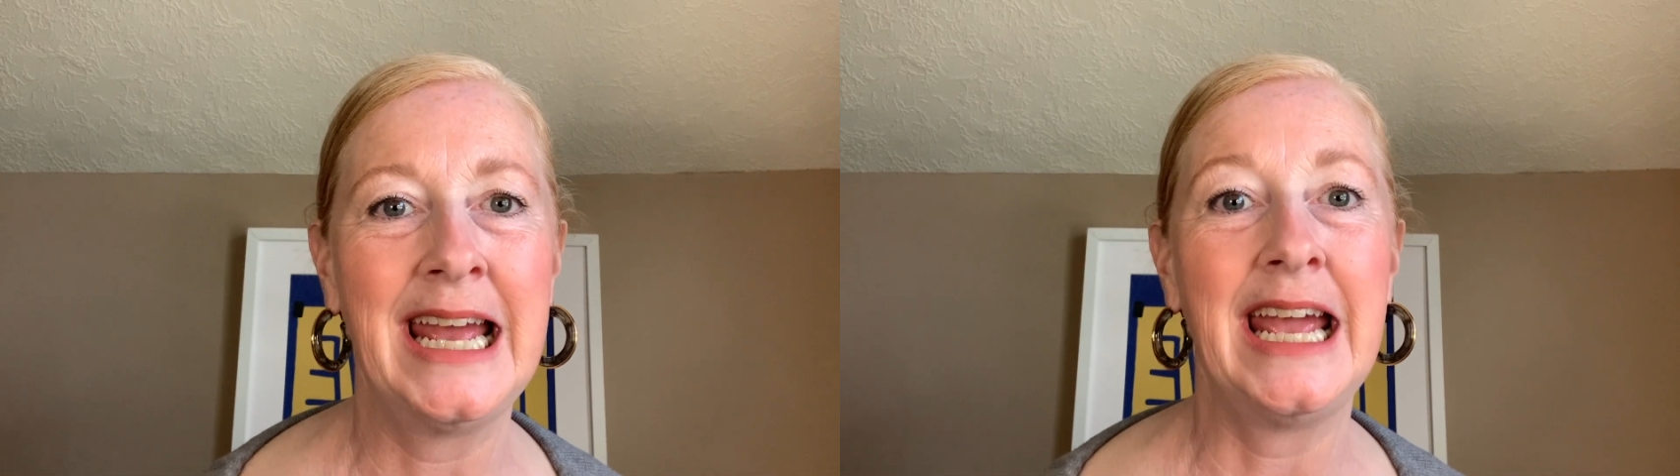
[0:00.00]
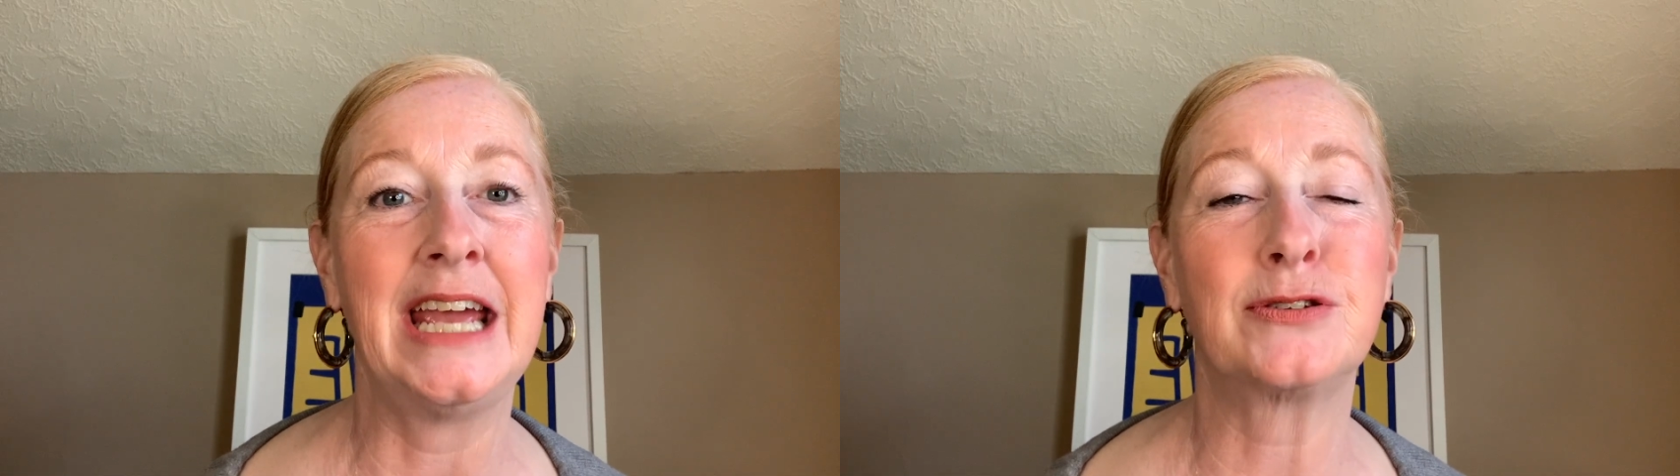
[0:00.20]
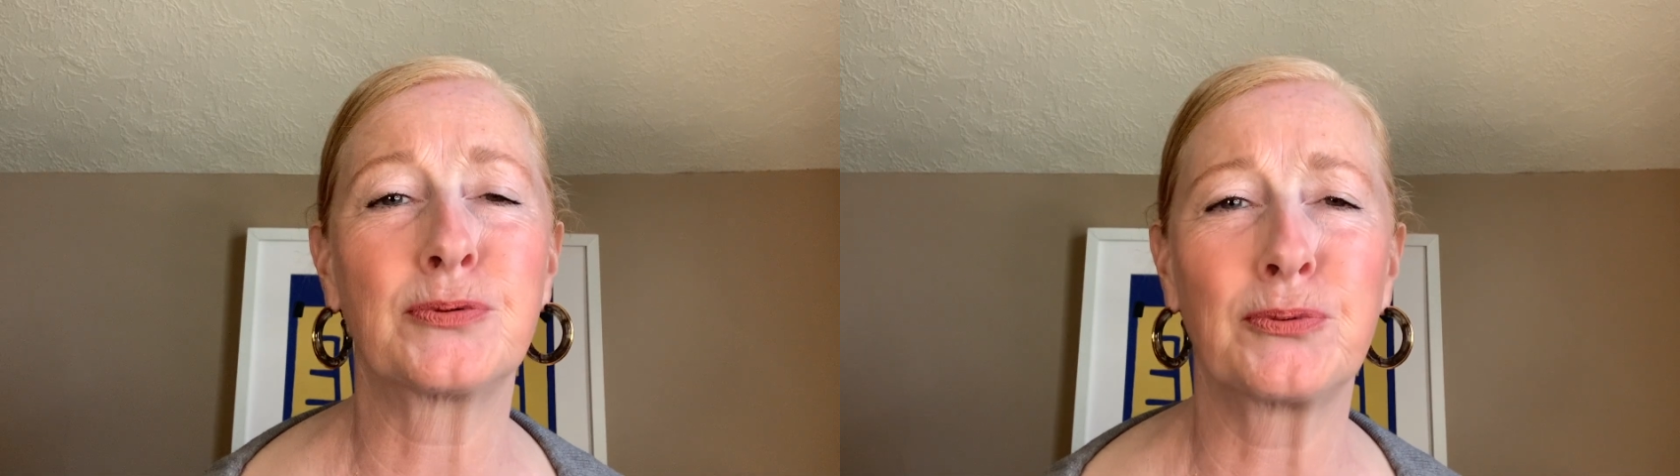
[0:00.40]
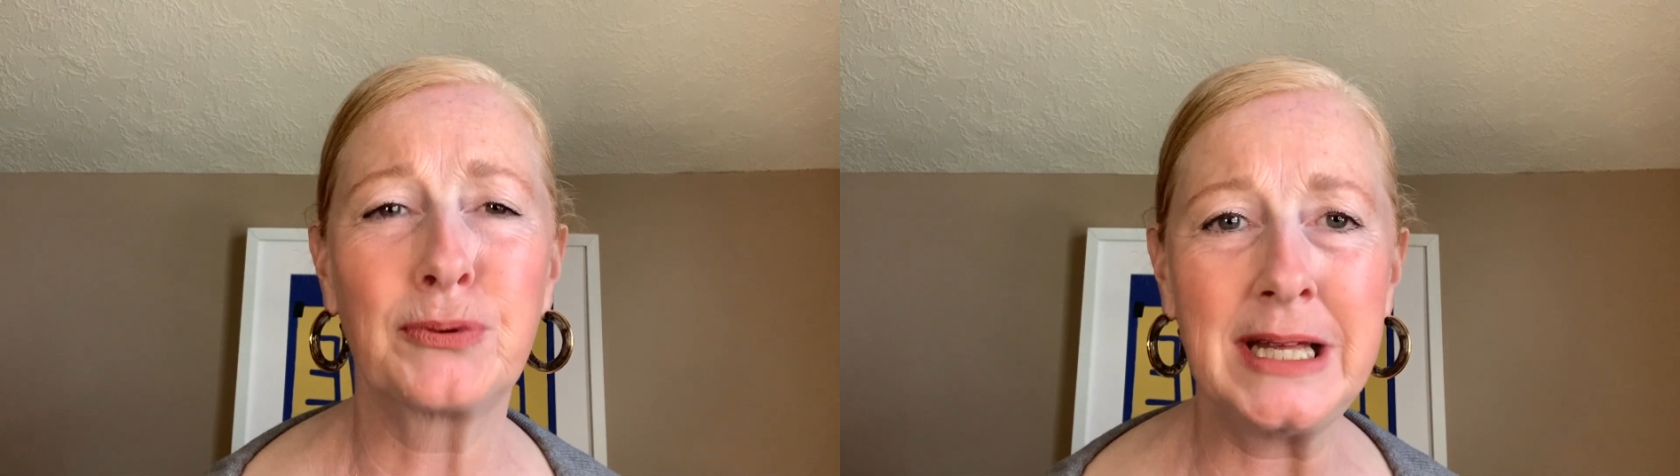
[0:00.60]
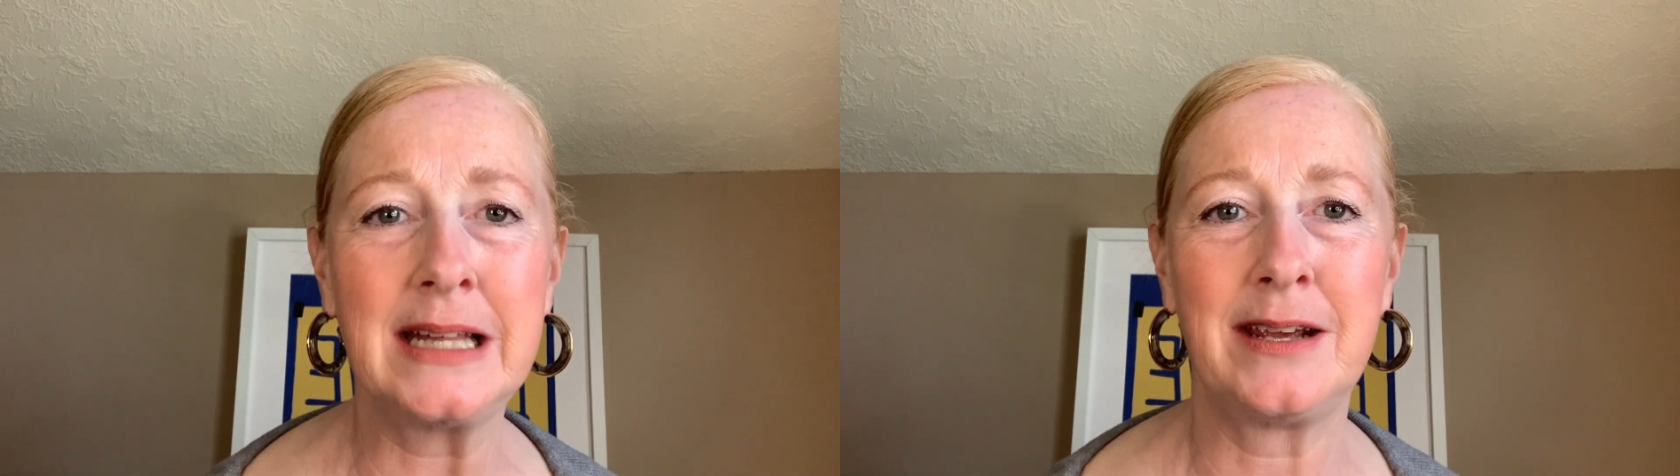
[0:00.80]
it's
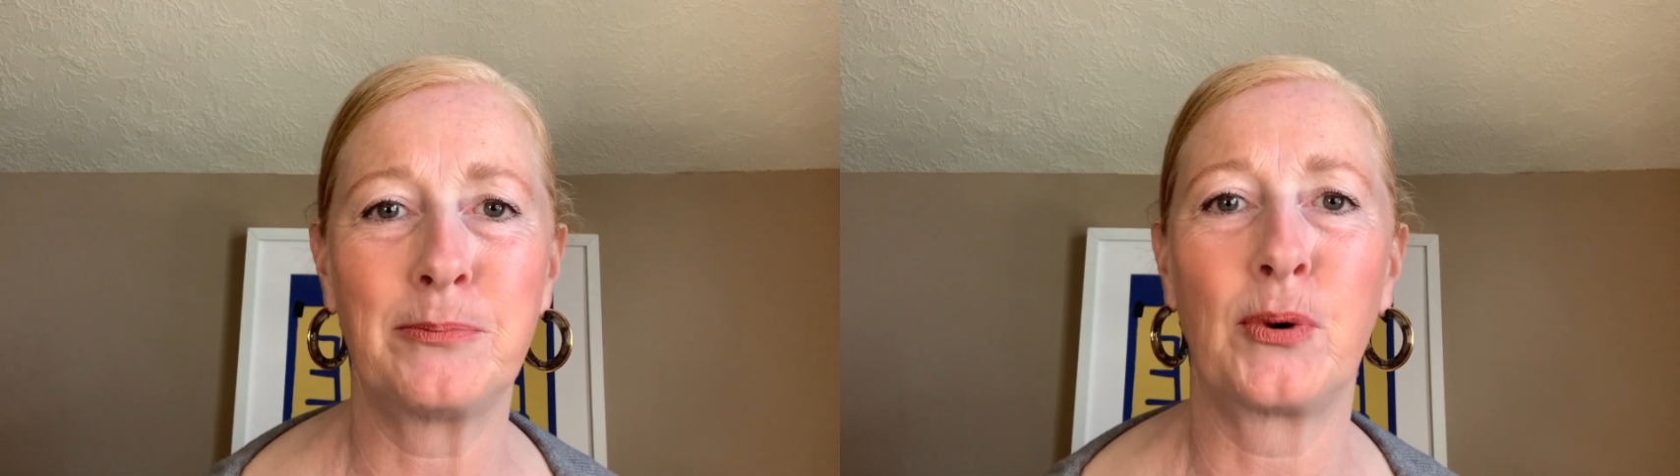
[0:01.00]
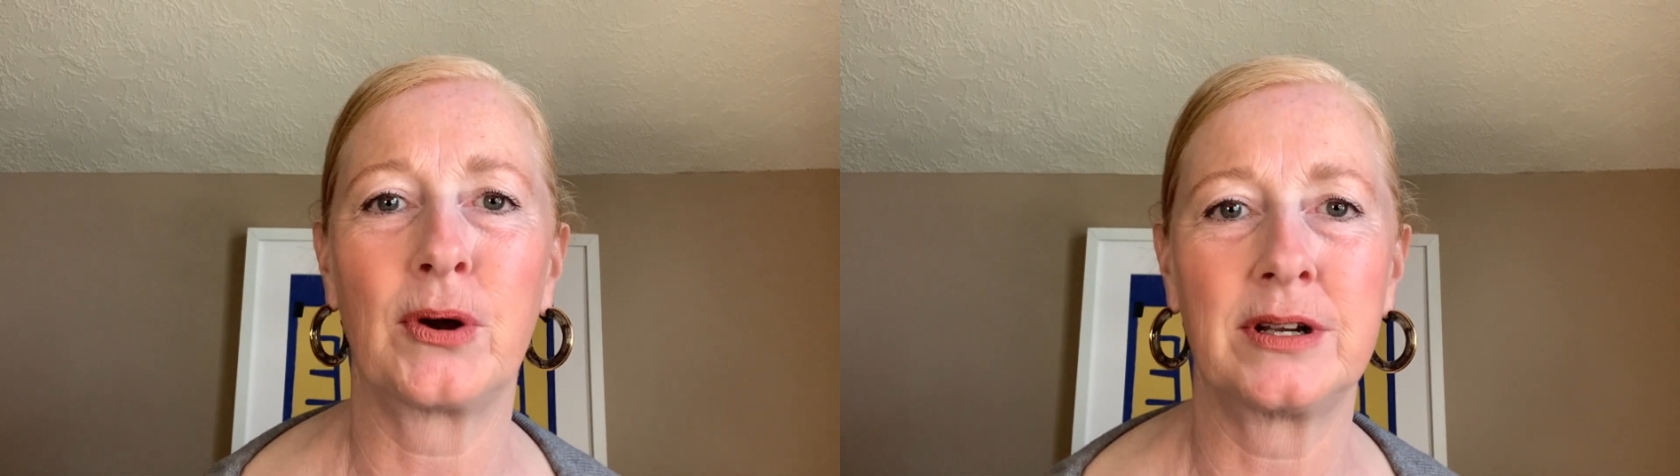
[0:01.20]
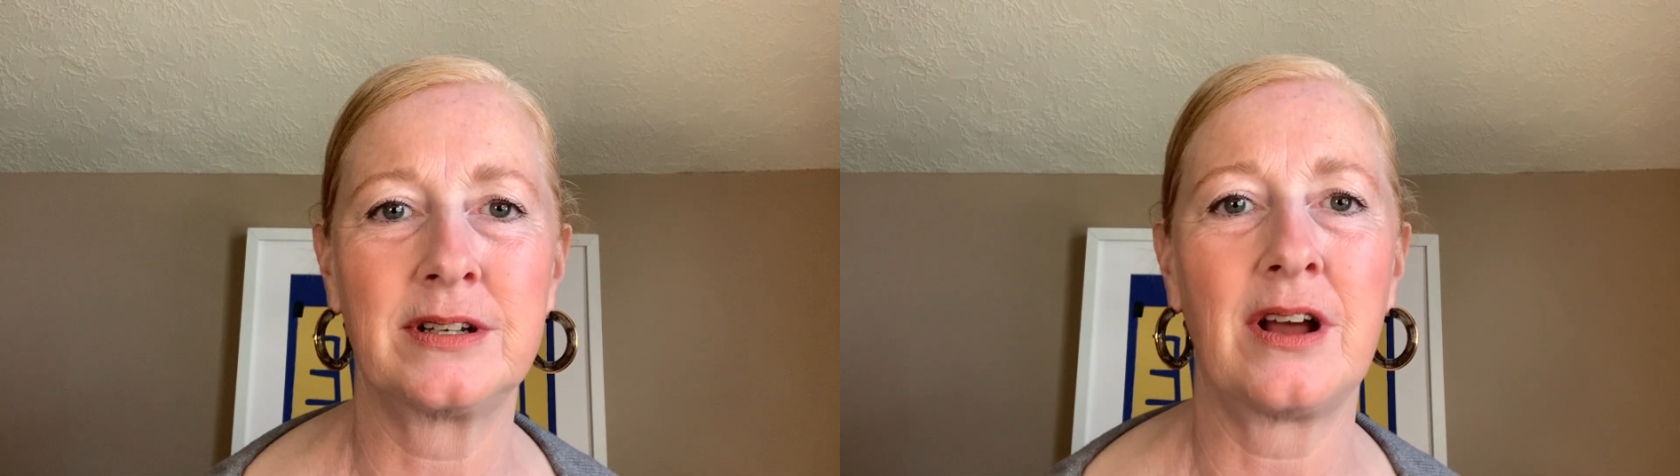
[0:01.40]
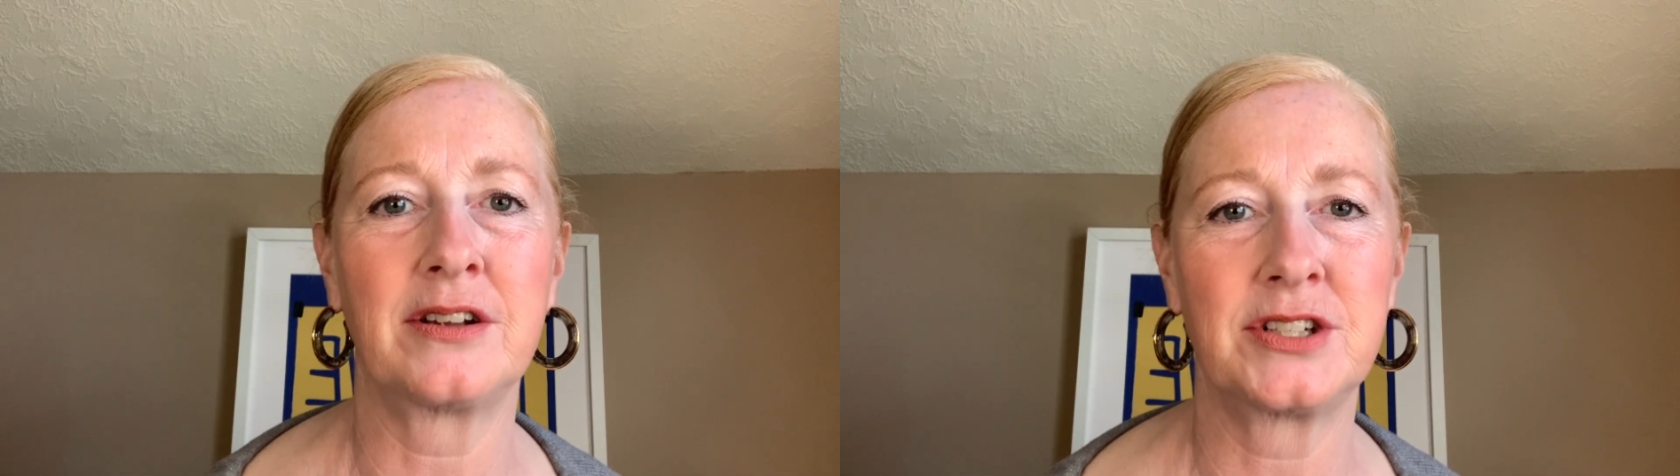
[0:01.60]
really important not